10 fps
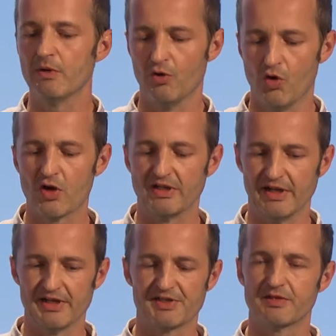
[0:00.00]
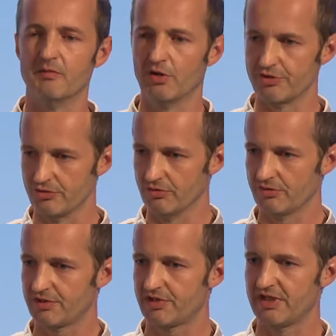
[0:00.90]
we organize the
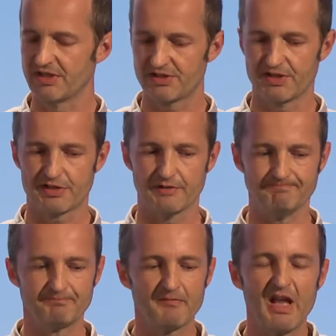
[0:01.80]
modules in the system.